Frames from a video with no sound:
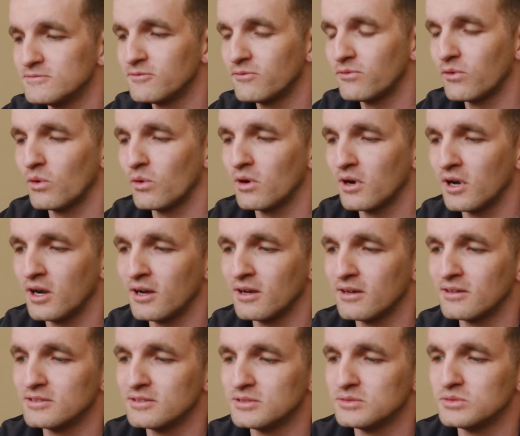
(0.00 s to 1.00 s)
for
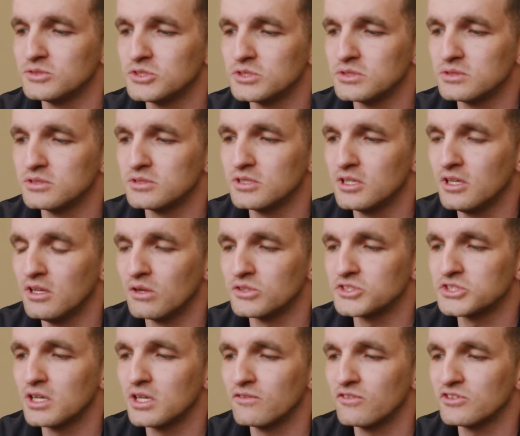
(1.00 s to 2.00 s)

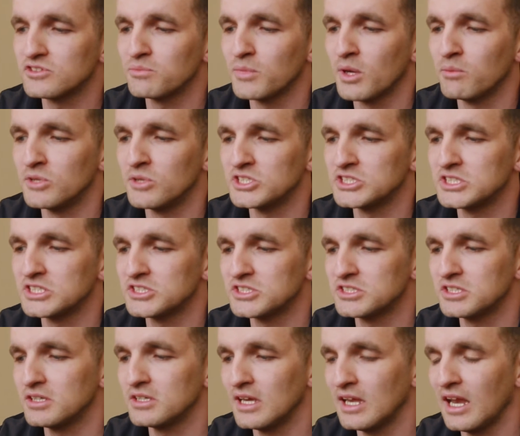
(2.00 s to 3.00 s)
service members just
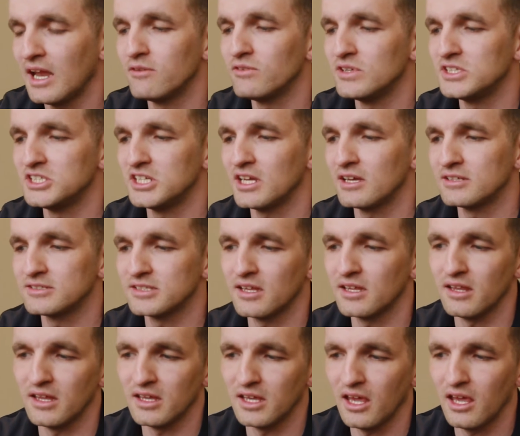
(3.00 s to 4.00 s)
to get every chance that
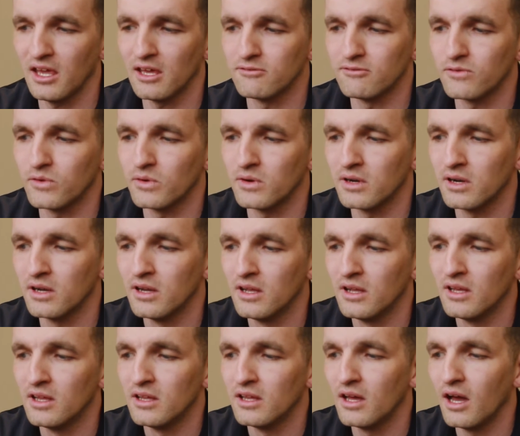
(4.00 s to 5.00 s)
they can for
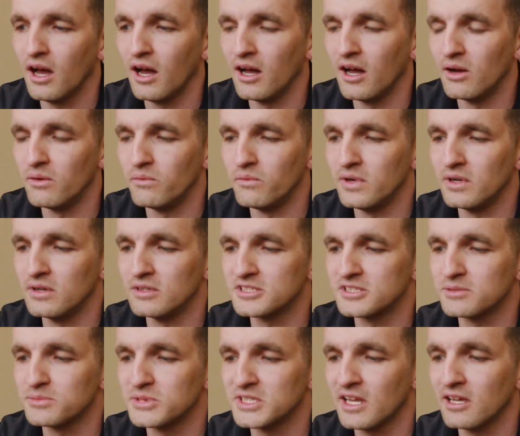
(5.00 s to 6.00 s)
real and
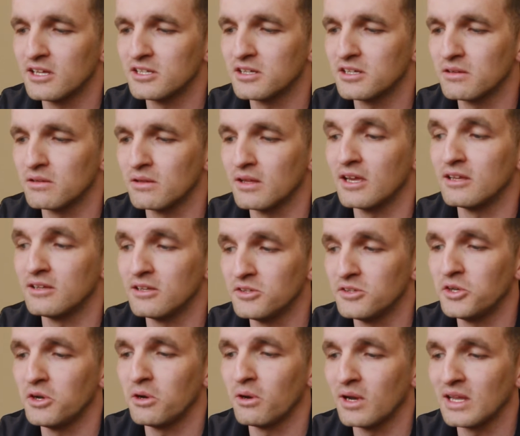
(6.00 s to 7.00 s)
substantial and
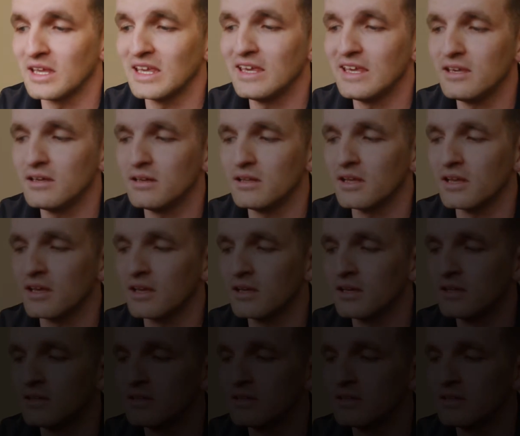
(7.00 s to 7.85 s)
enduring healing.